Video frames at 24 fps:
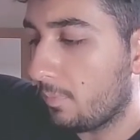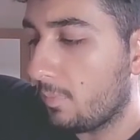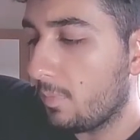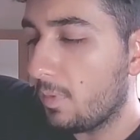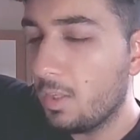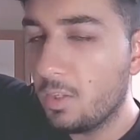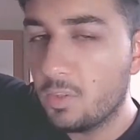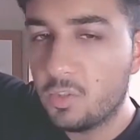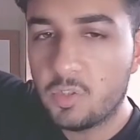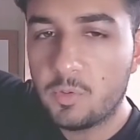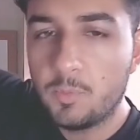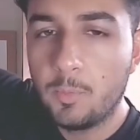
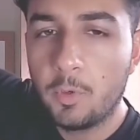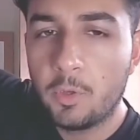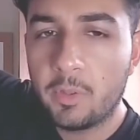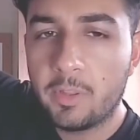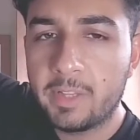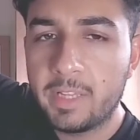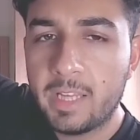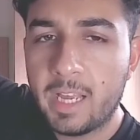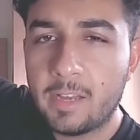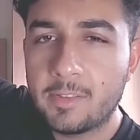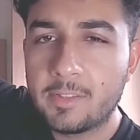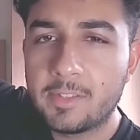smooth on
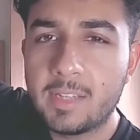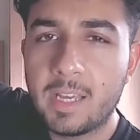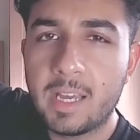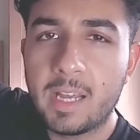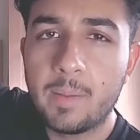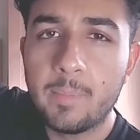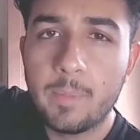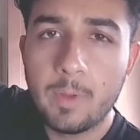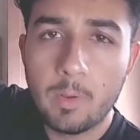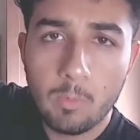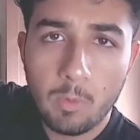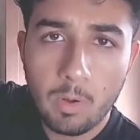the outside, a
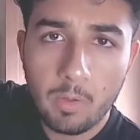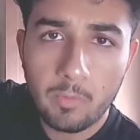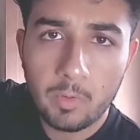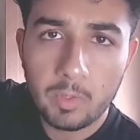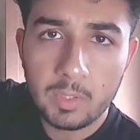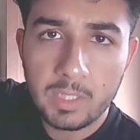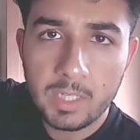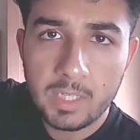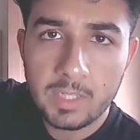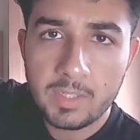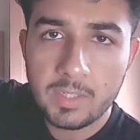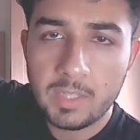bit rough on
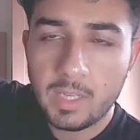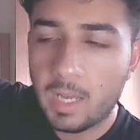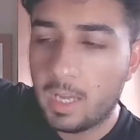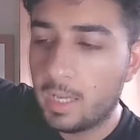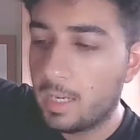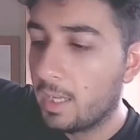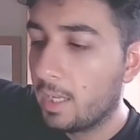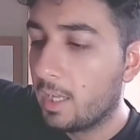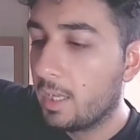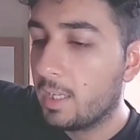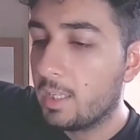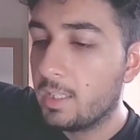the
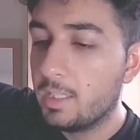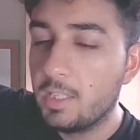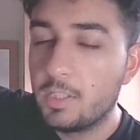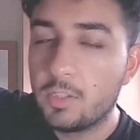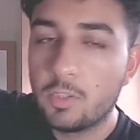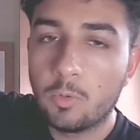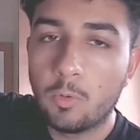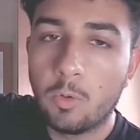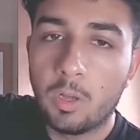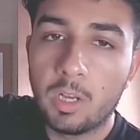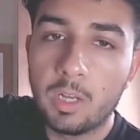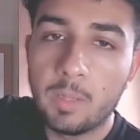inside.
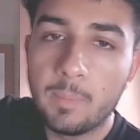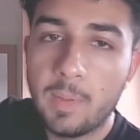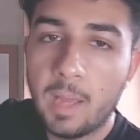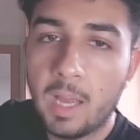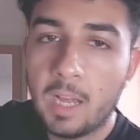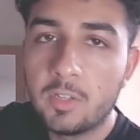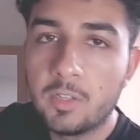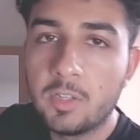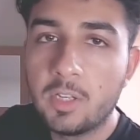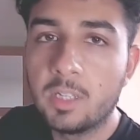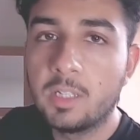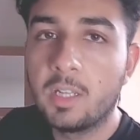Decent quality
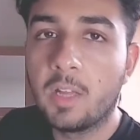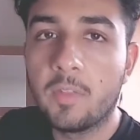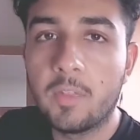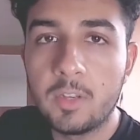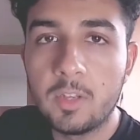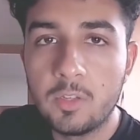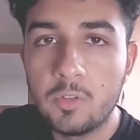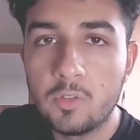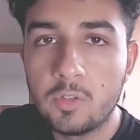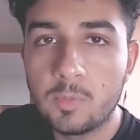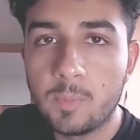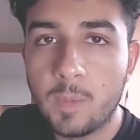packaging, nothing
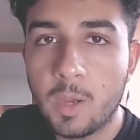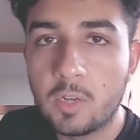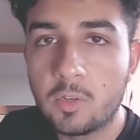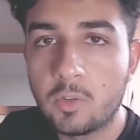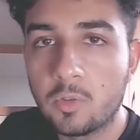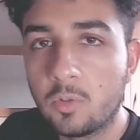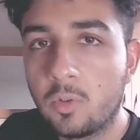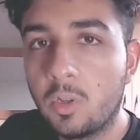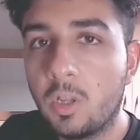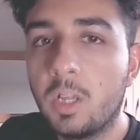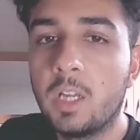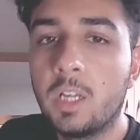too
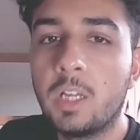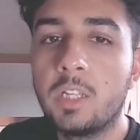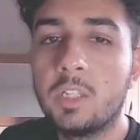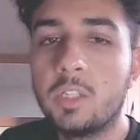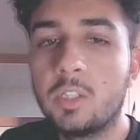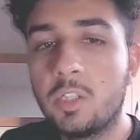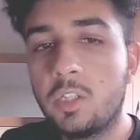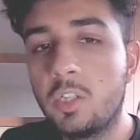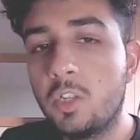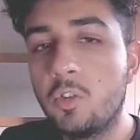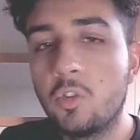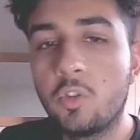special.
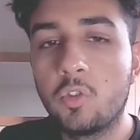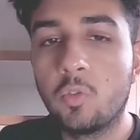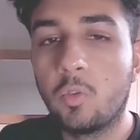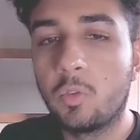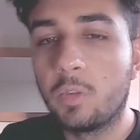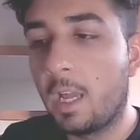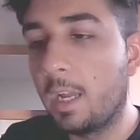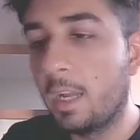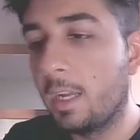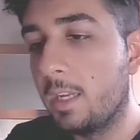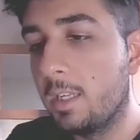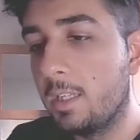Usual
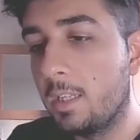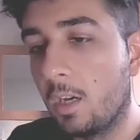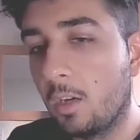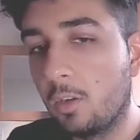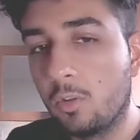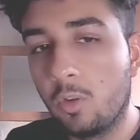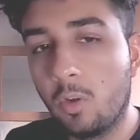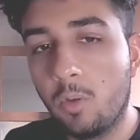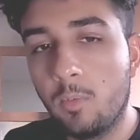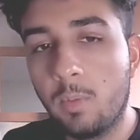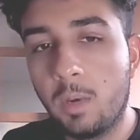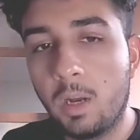Nike
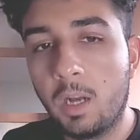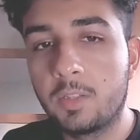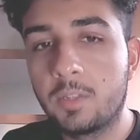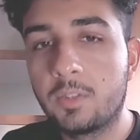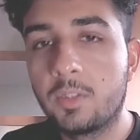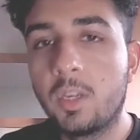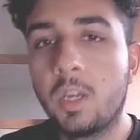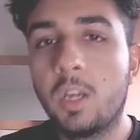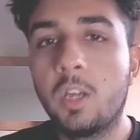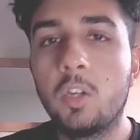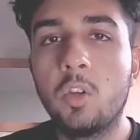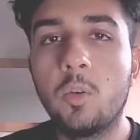Dunk Low box.
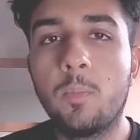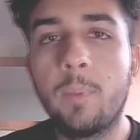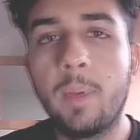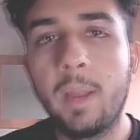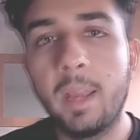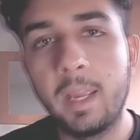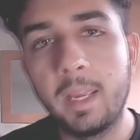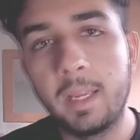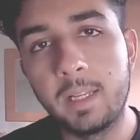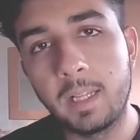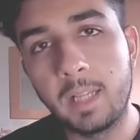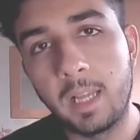You're
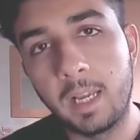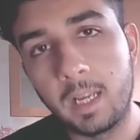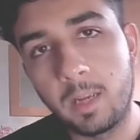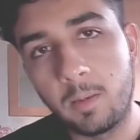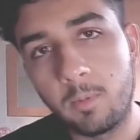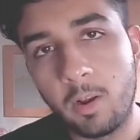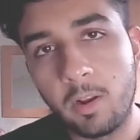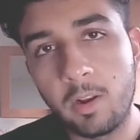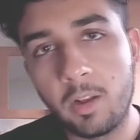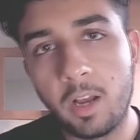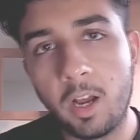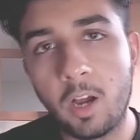paying like
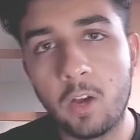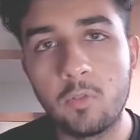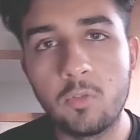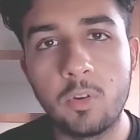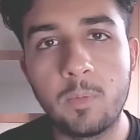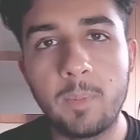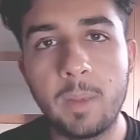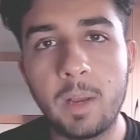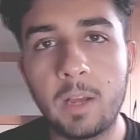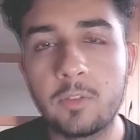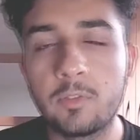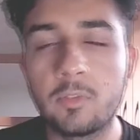around
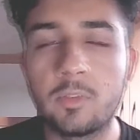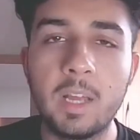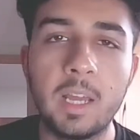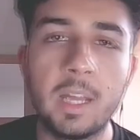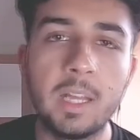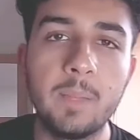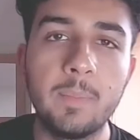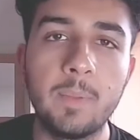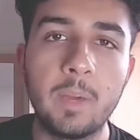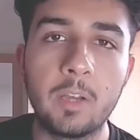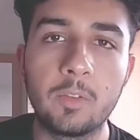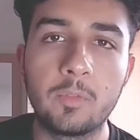£100 or
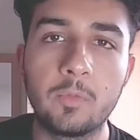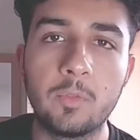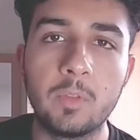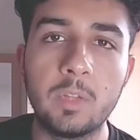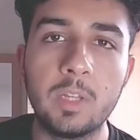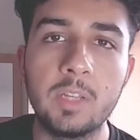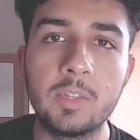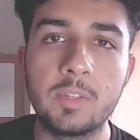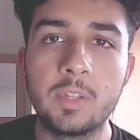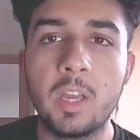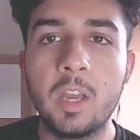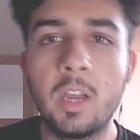£90 for
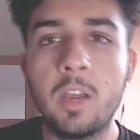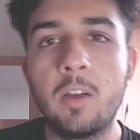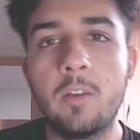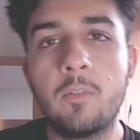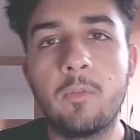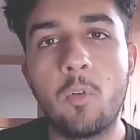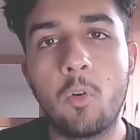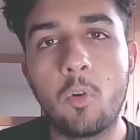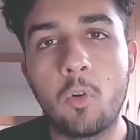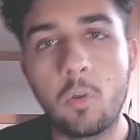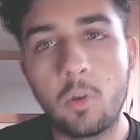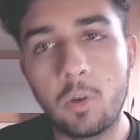this,
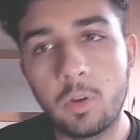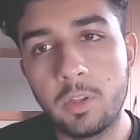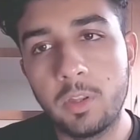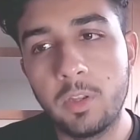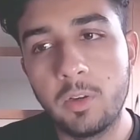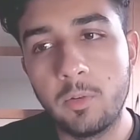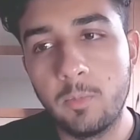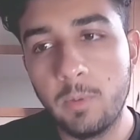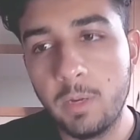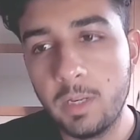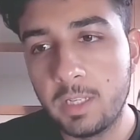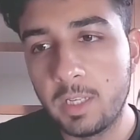for
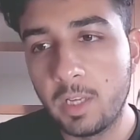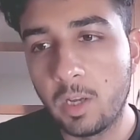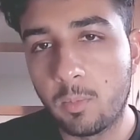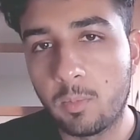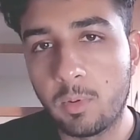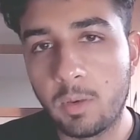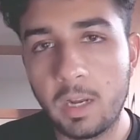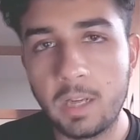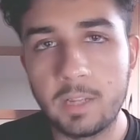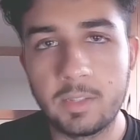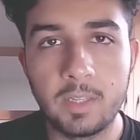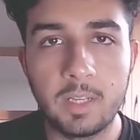the retail
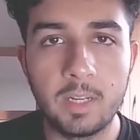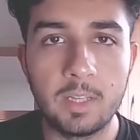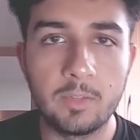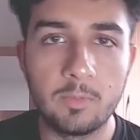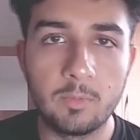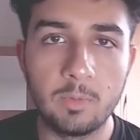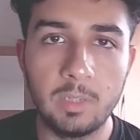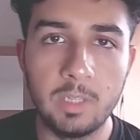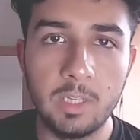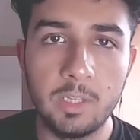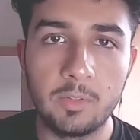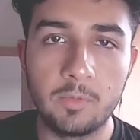price that it's
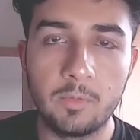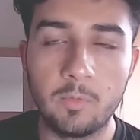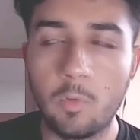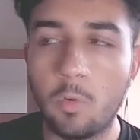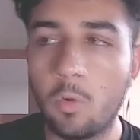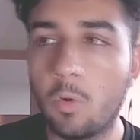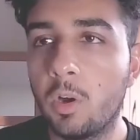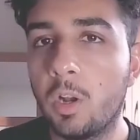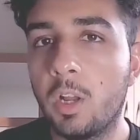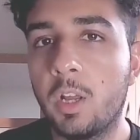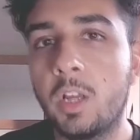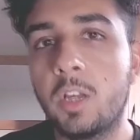released
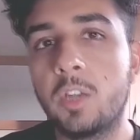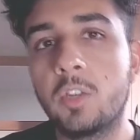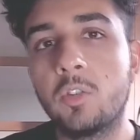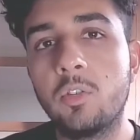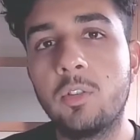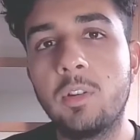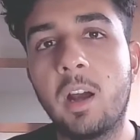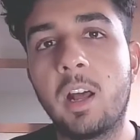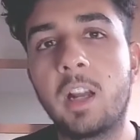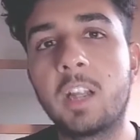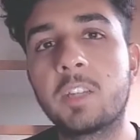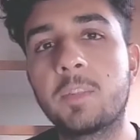for. So
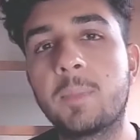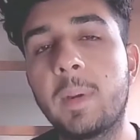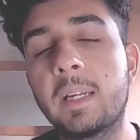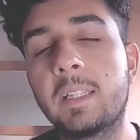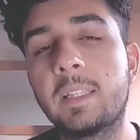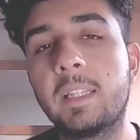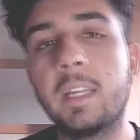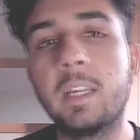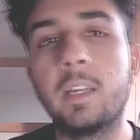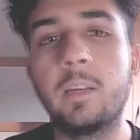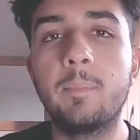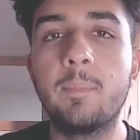you're not
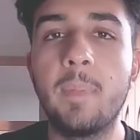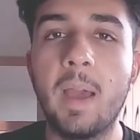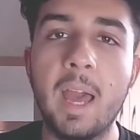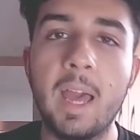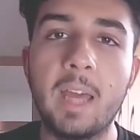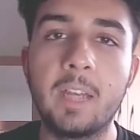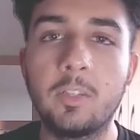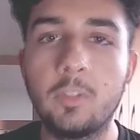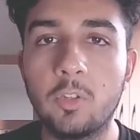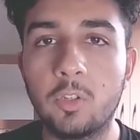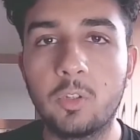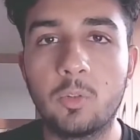expecting
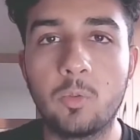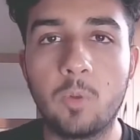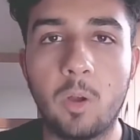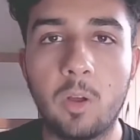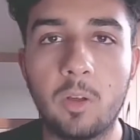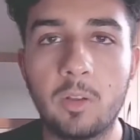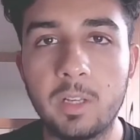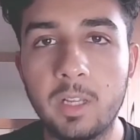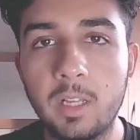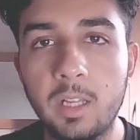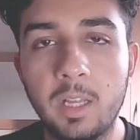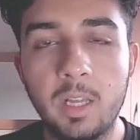mad good
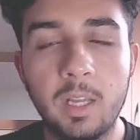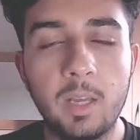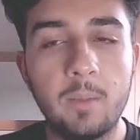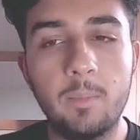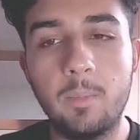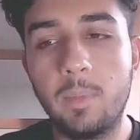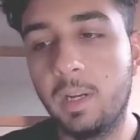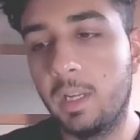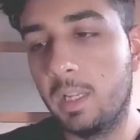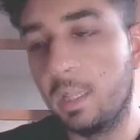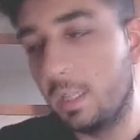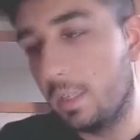quality,
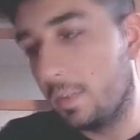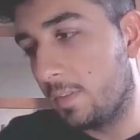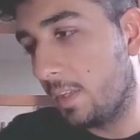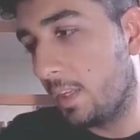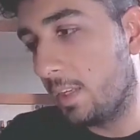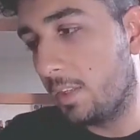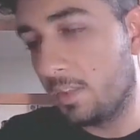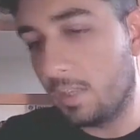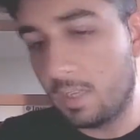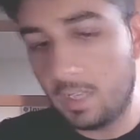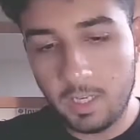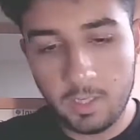but it
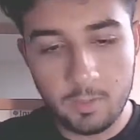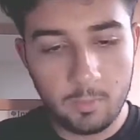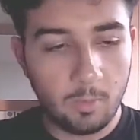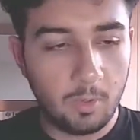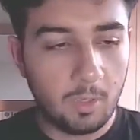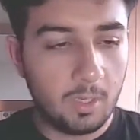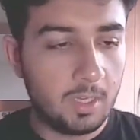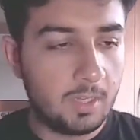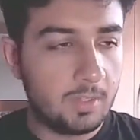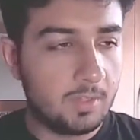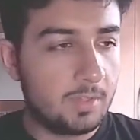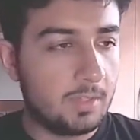is what
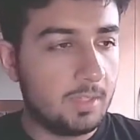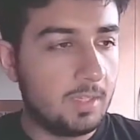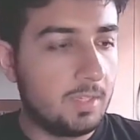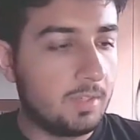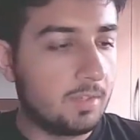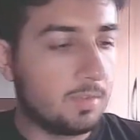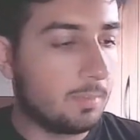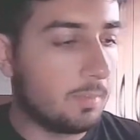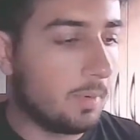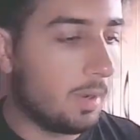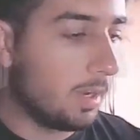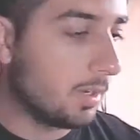it is.
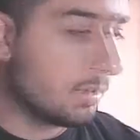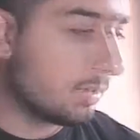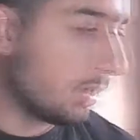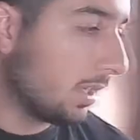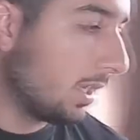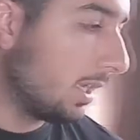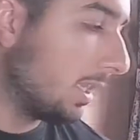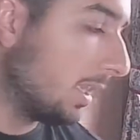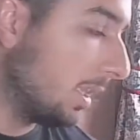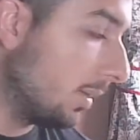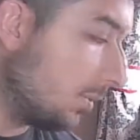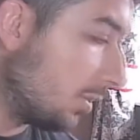Decent box.
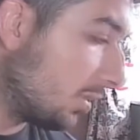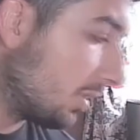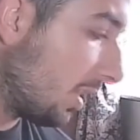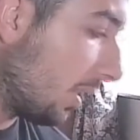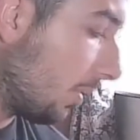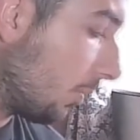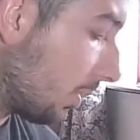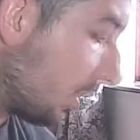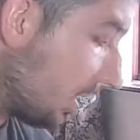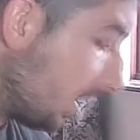Let me just take one of these